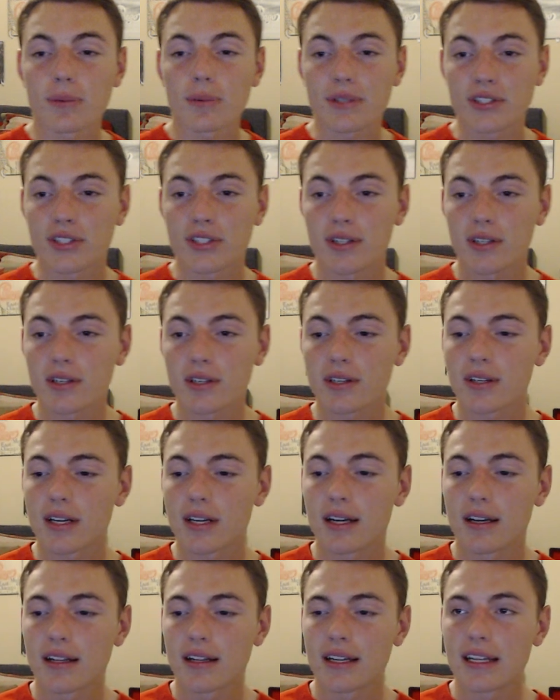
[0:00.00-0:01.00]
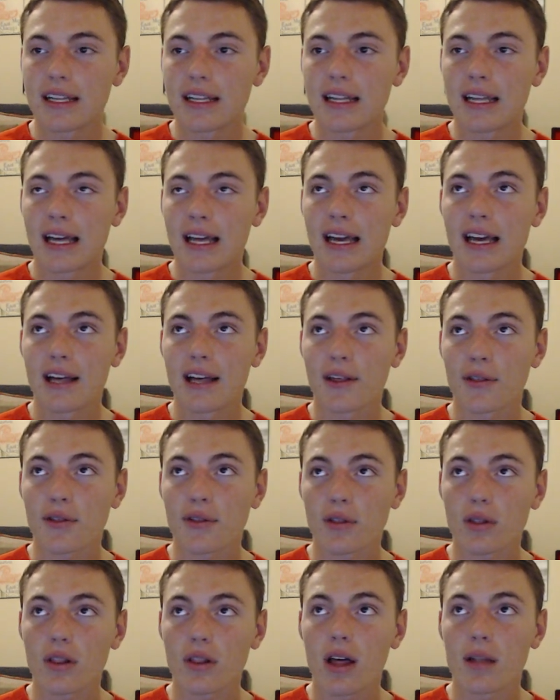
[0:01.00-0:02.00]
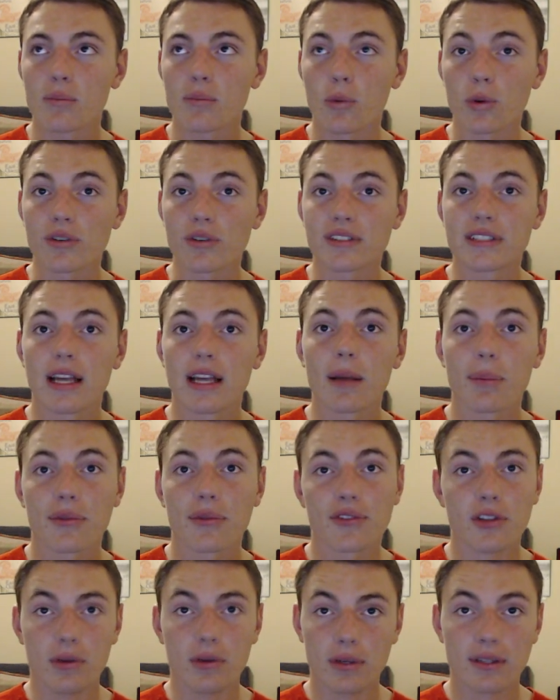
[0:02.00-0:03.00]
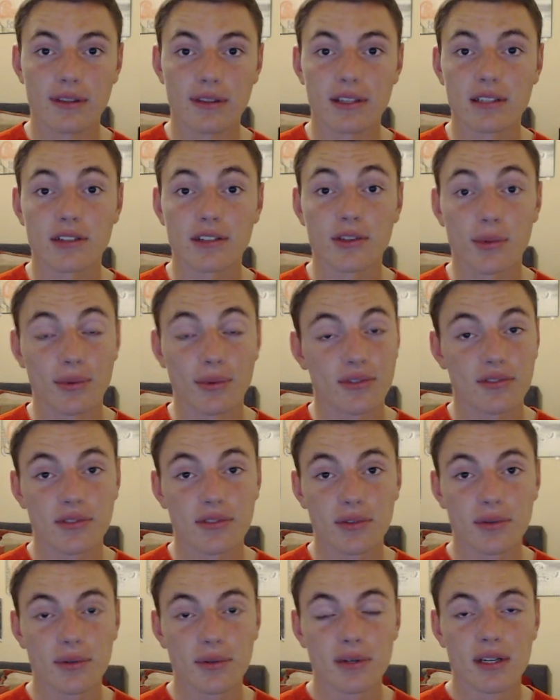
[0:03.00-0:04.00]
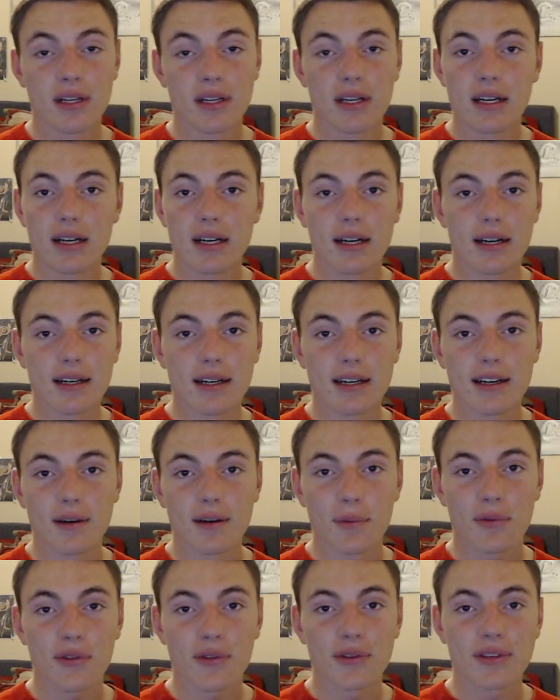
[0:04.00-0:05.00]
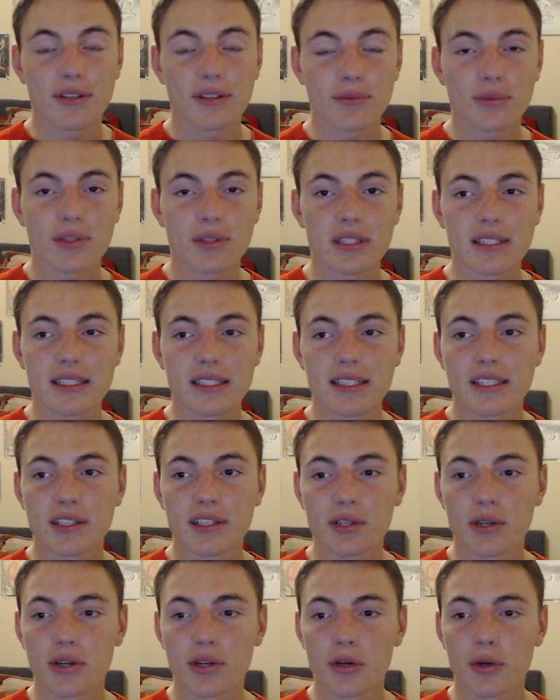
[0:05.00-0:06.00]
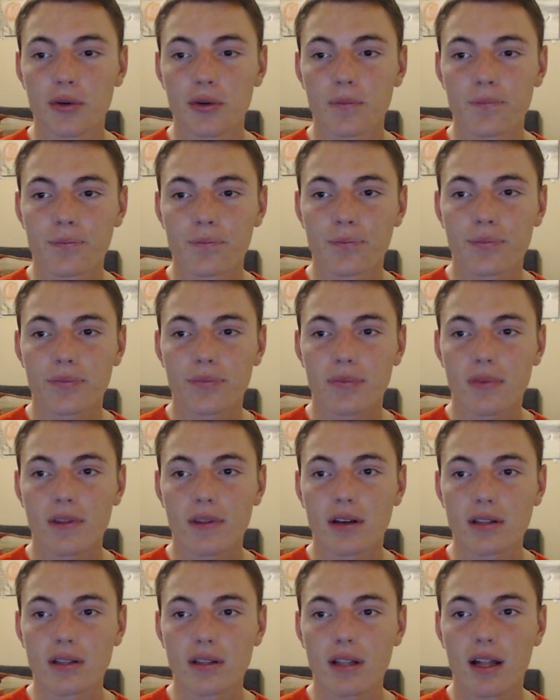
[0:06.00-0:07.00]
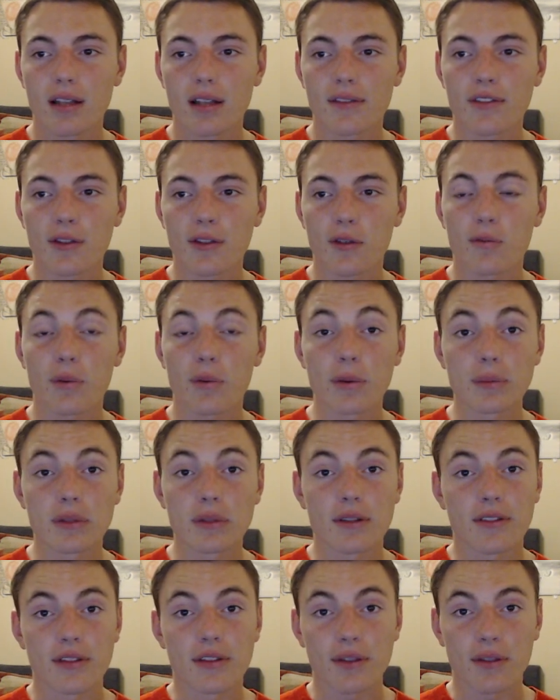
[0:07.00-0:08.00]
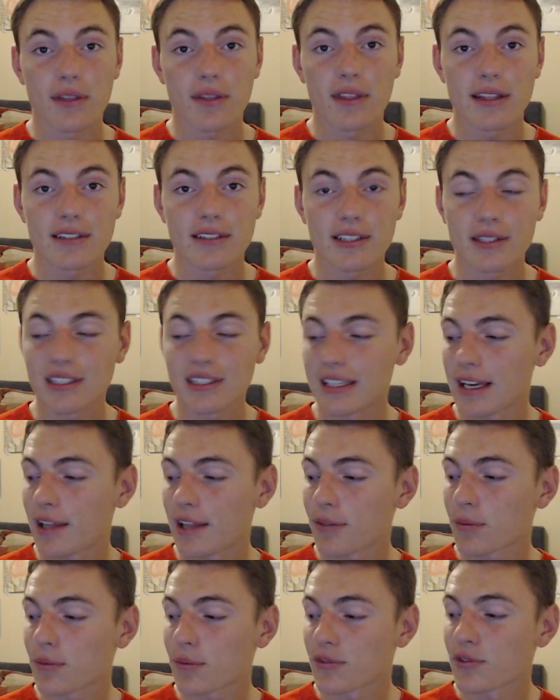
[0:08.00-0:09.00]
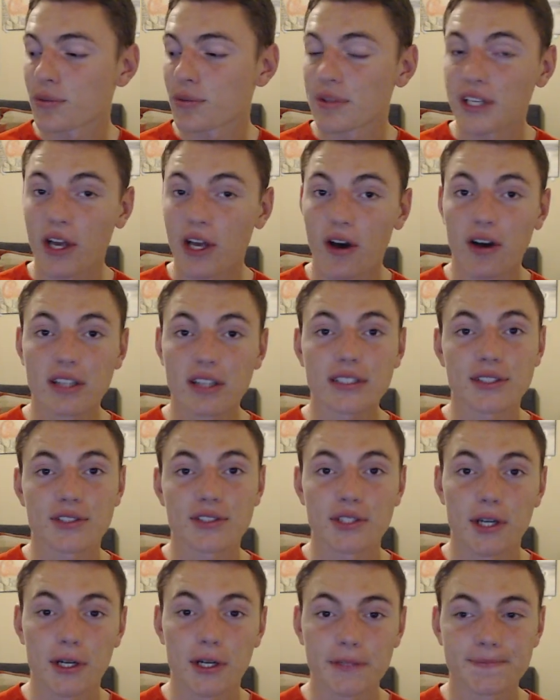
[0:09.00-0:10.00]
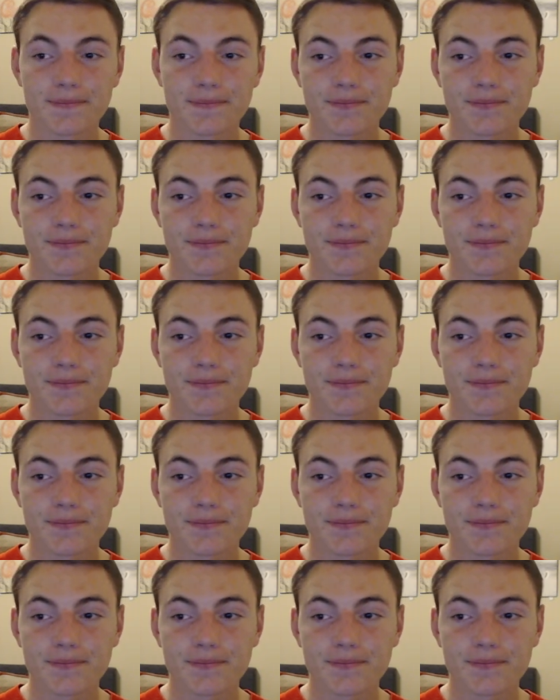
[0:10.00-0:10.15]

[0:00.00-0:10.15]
guitar has a lot more depth to it than it used to. So you can really hear a lot of the experimental things that Terry Kath was doing on guitar.